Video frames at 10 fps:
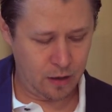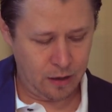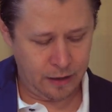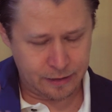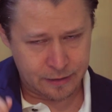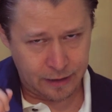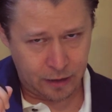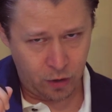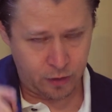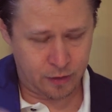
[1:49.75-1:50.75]
let us take
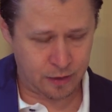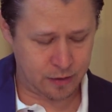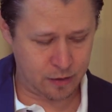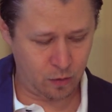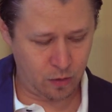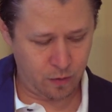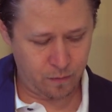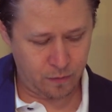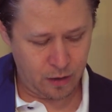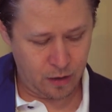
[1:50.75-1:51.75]
a look at this.
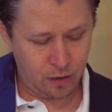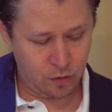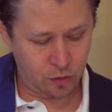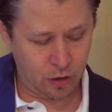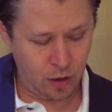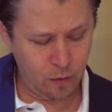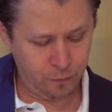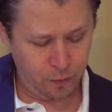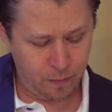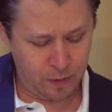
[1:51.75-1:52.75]
To go
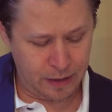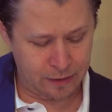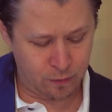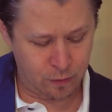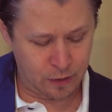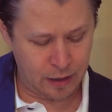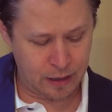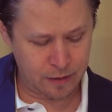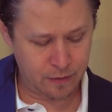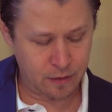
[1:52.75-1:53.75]
from there to
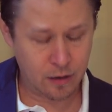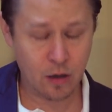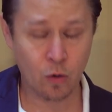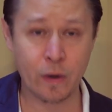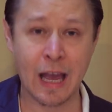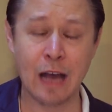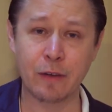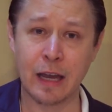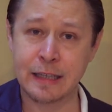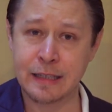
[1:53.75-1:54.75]
there, we have
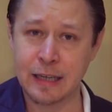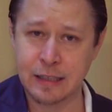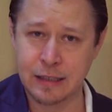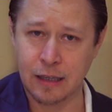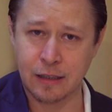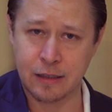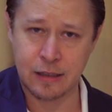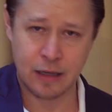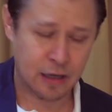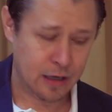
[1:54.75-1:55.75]
a distance.
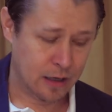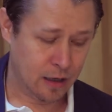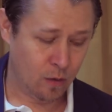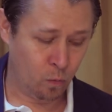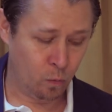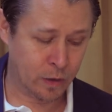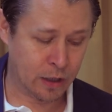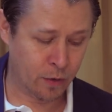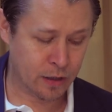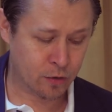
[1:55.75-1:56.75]
We're
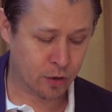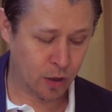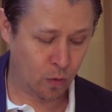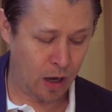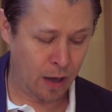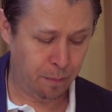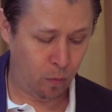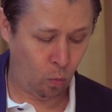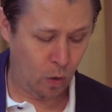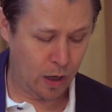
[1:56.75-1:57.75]
going to go up
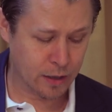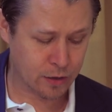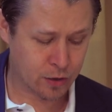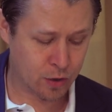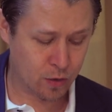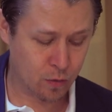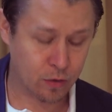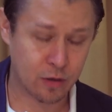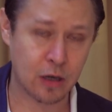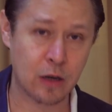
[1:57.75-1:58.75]
1, 2,
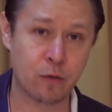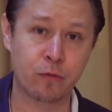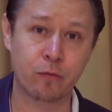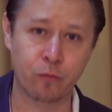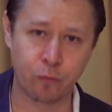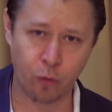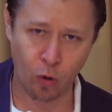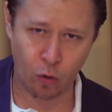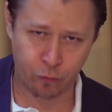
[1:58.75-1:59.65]
3, 4